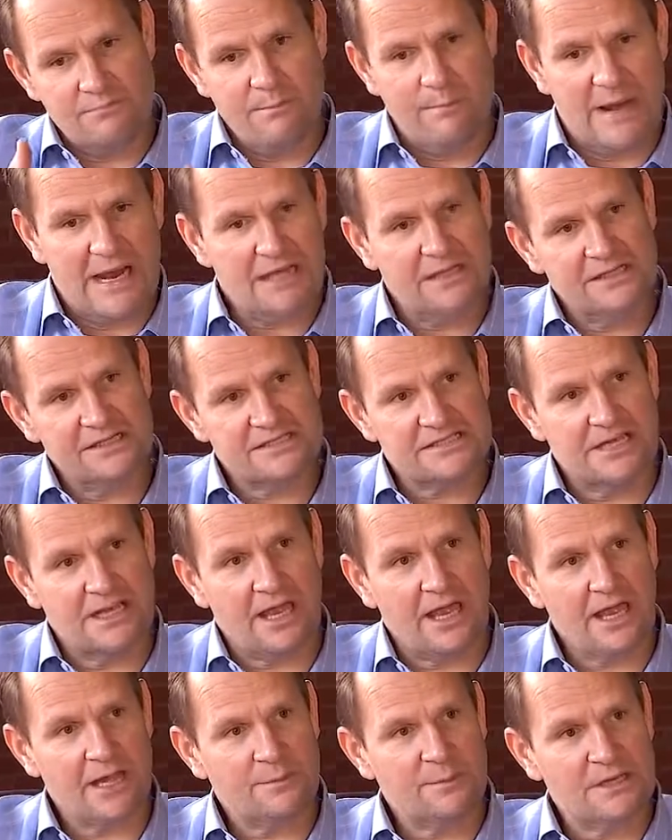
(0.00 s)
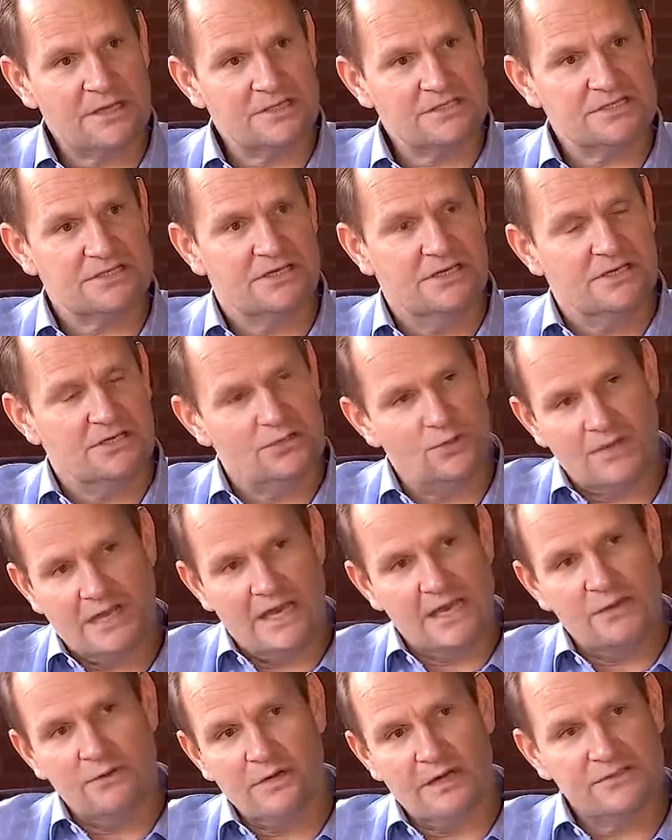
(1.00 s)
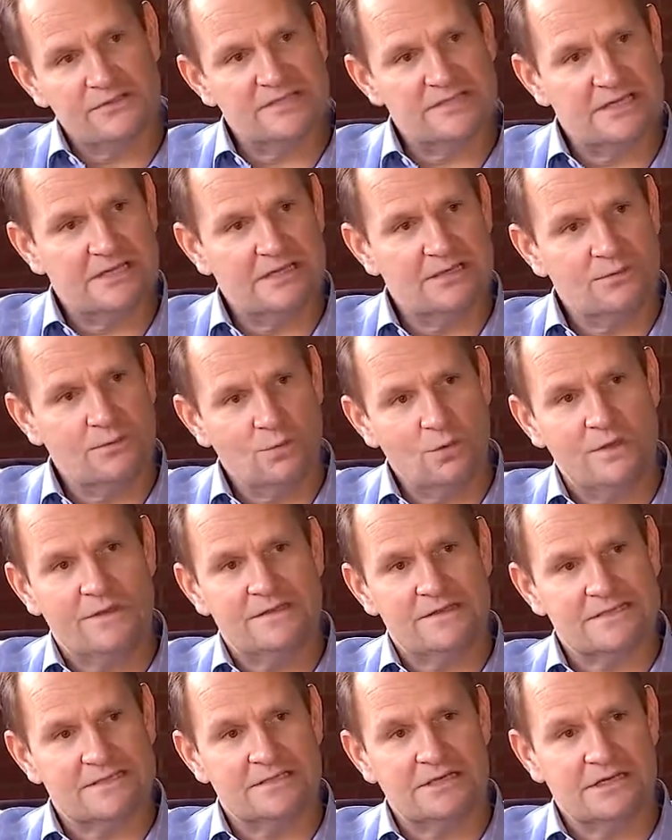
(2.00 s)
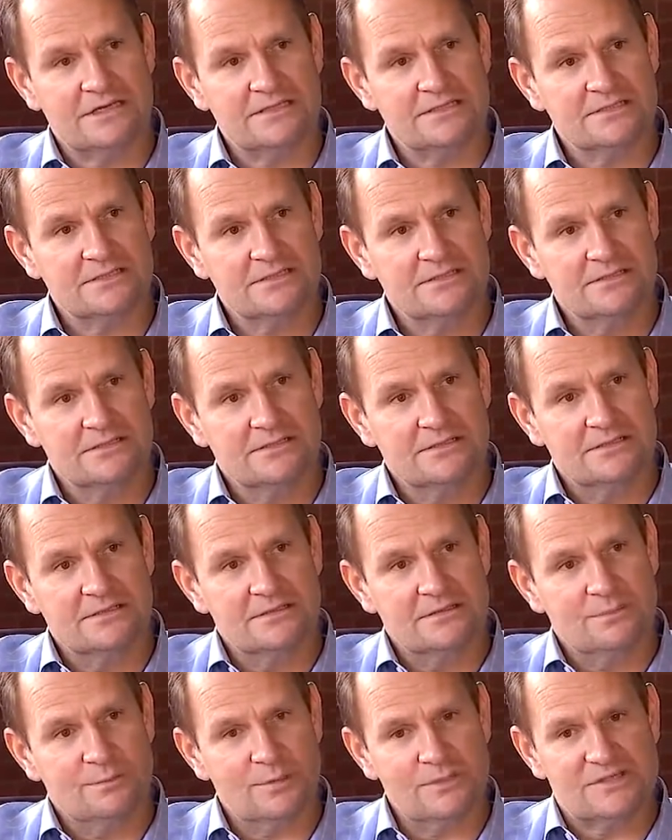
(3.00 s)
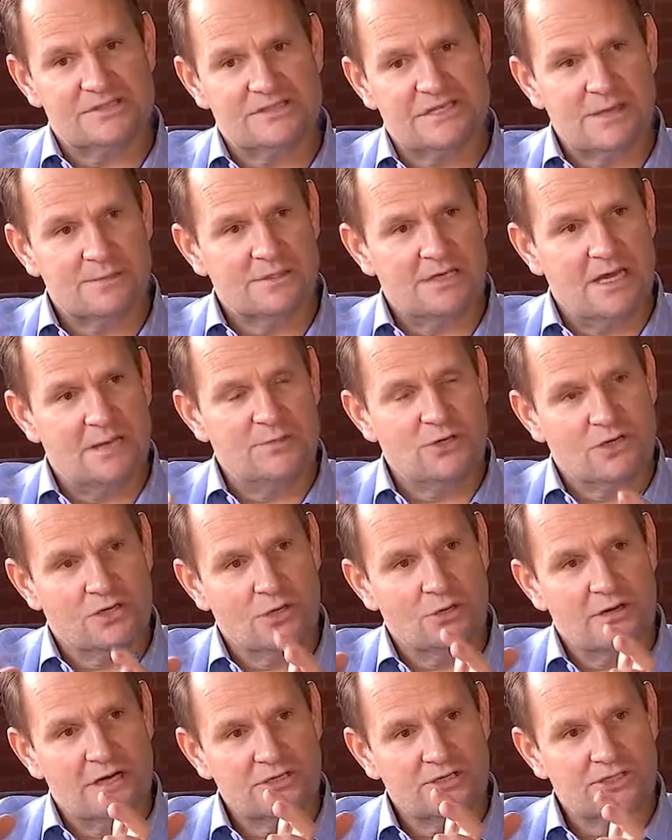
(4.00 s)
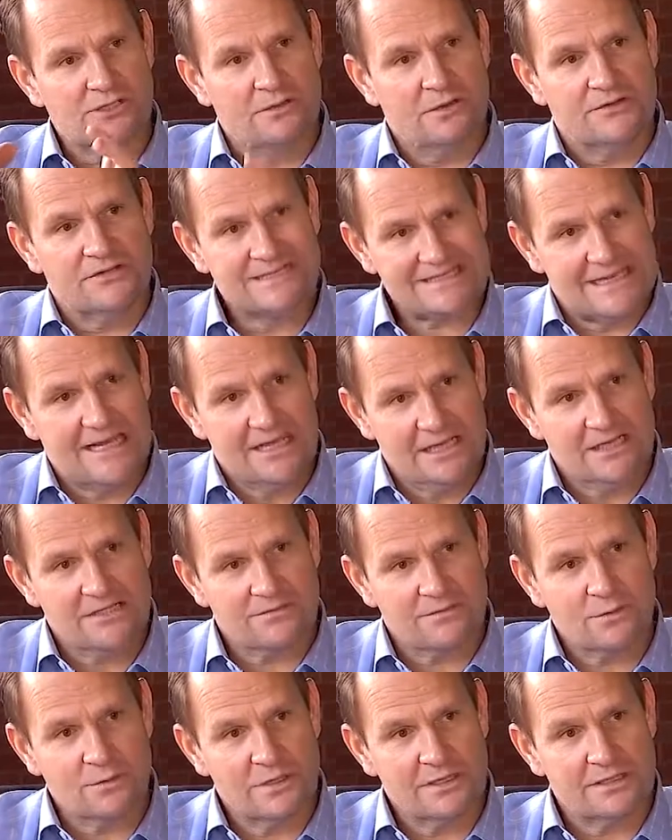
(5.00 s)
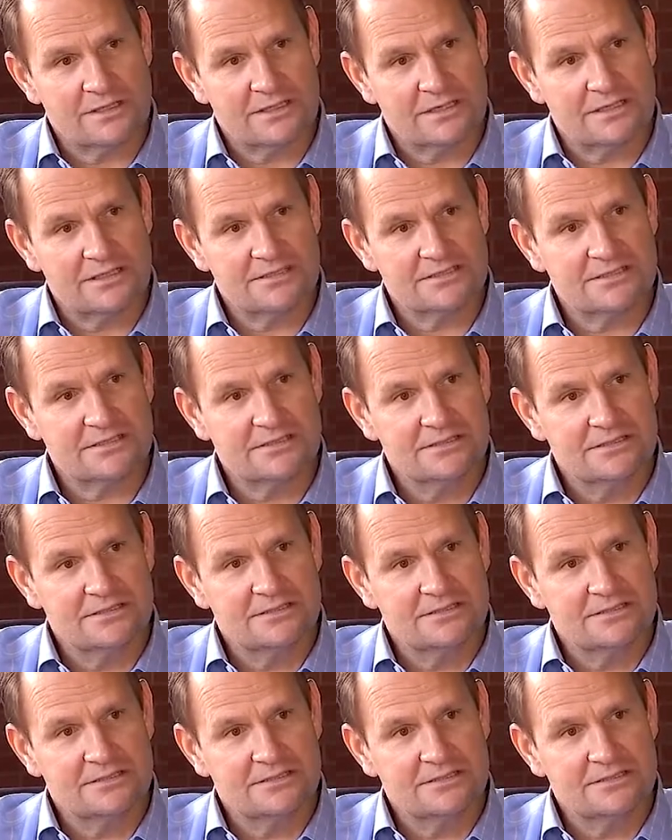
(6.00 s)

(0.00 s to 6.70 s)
balancing act, because you can't go out and say what this does, but at the same time you can go out and show all the science for what it does.